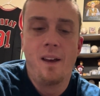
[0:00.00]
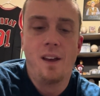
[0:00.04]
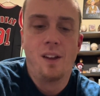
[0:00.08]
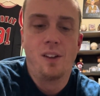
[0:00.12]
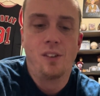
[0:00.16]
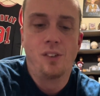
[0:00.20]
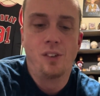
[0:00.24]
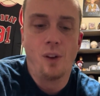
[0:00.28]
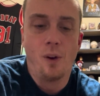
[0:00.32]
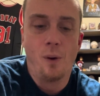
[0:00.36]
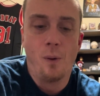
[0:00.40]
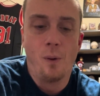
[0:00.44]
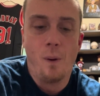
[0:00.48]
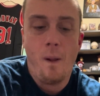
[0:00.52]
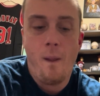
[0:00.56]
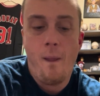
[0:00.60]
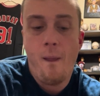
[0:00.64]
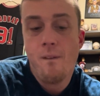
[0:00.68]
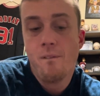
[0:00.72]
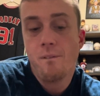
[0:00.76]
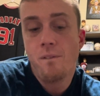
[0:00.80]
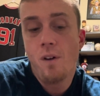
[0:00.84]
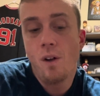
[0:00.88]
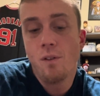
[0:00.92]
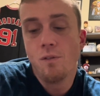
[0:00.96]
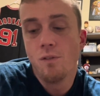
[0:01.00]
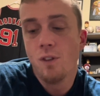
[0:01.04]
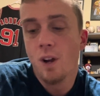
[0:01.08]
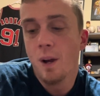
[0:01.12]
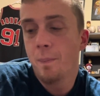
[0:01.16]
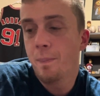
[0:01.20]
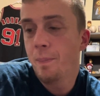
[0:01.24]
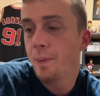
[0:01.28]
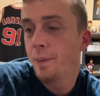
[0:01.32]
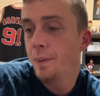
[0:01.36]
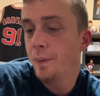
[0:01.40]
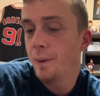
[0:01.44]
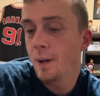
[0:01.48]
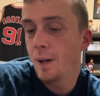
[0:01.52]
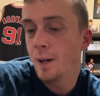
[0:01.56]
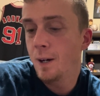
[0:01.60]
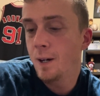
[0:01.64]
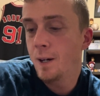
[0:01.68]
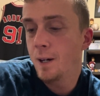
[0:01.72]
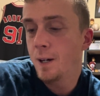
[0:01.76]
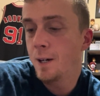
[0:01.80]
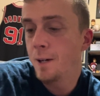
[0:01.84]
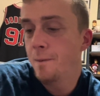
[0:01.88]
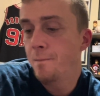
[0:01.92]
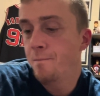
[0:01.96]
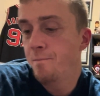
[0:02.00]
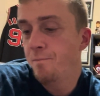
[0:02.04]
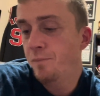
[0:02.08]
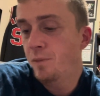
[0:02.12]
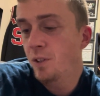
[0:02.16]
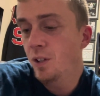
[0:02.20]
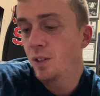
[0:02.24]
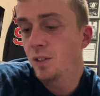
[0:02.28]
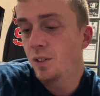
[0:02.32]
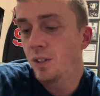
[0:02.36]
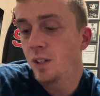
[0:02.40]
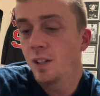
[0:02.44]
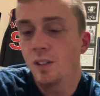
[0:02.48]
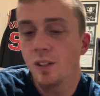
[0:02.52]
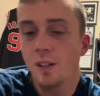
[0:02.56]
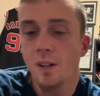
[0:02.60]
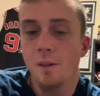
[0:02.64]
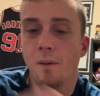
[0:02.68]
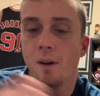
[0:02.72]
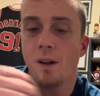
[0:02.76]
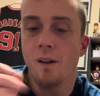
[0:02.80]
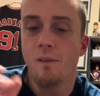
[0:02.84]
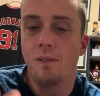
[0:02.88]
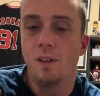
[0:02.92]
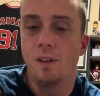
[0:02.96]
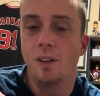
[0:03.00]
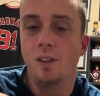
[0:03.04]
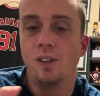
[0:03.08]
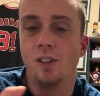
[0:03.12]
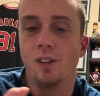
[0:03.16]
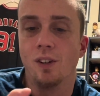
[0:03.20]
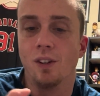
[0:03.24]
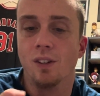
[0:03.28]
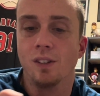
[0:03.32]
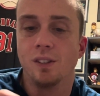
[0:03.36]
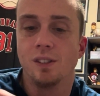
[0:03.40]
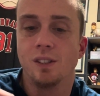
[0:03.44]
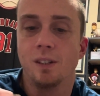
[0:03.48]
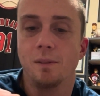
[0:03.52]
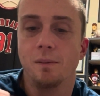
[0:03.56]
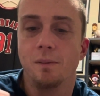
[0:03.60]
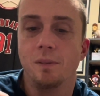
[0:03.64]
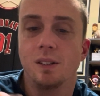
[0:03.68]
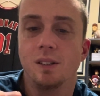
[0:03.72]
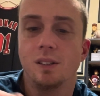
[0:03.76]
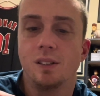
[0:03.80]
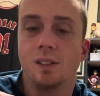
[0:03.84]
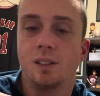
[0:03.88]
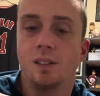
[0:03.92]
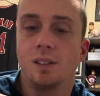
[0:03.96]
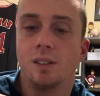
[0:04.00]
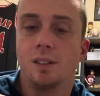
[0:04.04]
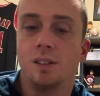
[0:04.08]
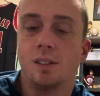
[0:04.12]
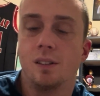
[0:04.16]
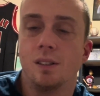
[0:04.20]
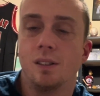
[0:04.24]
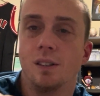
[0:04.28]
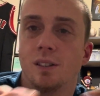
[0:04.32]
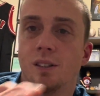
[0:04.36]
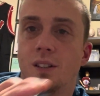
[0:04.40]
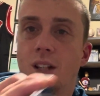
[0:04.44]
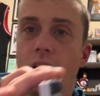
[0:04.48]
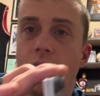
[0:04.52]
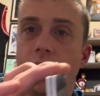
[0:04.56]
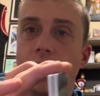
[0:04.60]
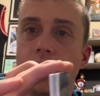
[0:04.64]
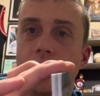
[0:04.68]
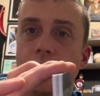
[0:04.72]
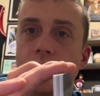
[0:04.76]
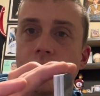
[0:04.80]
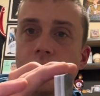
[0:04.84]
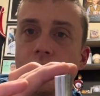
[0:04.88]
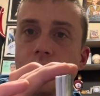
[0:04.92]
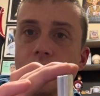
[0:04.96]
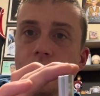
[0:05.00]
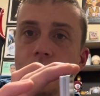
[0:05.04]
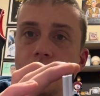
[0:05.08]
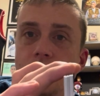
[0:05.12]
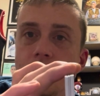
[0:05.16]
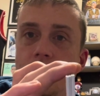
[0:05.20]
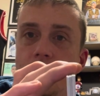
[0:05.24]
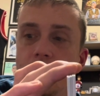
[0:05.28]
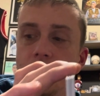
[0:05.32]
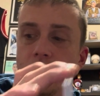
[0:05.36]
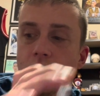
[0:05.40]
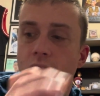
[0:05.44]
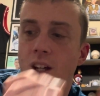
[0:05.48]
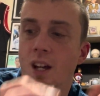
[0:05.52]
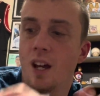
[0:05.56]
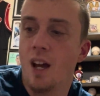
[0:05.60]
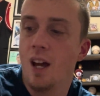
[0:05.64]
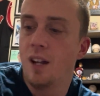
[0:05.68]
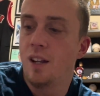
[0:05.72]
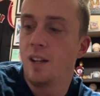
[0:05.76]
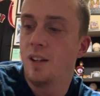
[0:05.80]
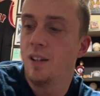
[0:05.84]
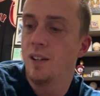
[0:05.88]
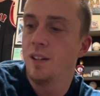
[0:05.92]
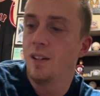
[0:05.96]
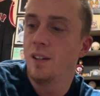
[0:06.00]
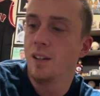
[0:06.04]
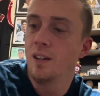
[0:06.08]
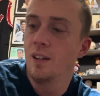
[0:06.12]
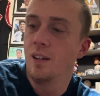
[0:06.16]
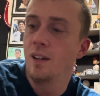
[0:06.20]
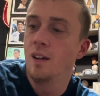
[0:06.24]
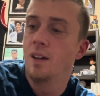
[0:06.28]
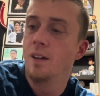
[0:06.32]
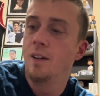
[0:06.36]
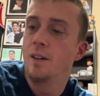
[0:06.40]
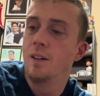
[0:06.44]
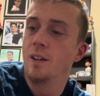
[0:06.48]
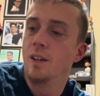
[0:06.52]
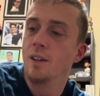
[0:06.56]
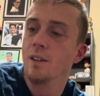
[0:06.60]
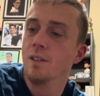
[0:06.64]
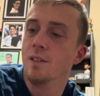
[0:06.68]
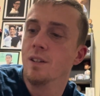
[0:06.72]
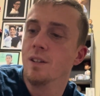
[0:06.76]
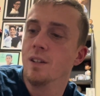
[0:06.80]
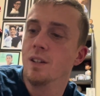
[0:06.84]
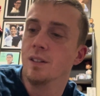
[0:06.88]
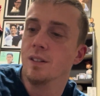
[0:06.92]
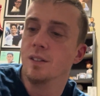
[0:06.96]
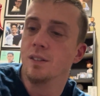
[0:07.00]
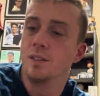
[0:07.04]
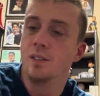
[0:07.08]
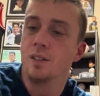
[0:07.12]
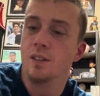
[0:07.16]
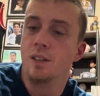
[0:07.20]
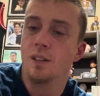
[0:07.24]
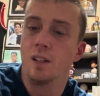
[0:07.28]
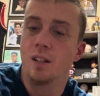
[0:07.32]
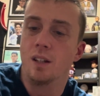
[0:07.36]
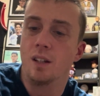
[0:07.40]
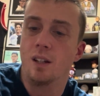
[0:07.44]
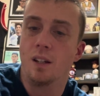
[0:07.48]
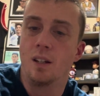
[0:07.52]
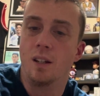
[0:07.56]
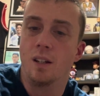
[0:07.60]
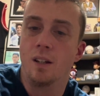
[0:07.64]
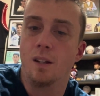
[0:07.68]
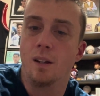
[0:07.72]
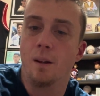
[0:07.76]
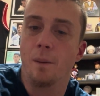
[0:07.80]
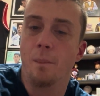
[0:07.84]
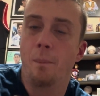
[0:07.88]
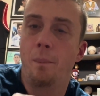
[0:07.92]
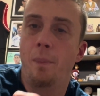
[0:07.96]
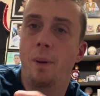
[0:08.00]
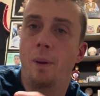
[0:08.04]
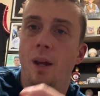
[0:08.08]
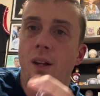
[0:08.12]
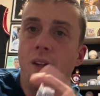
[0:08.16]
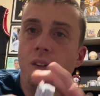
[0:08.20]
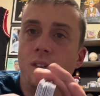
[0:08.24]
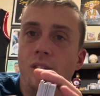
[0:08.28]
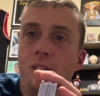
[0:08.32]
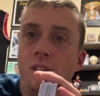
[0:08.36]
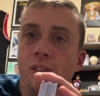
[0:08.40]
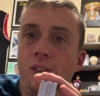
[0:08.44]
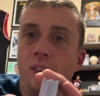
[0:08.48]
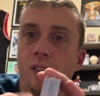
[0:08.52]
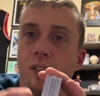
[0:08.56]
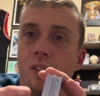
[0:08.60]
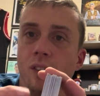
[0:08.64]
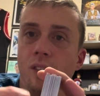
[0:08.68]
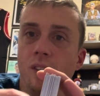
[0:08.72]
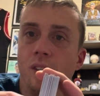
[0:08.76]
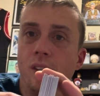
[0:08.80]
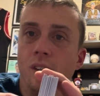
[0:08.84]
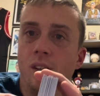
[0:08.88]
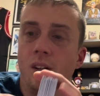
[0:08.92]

So fun rip, um, decent amount of inserts. I mean, this is the stack of inserts that you get. Uh, here is the base.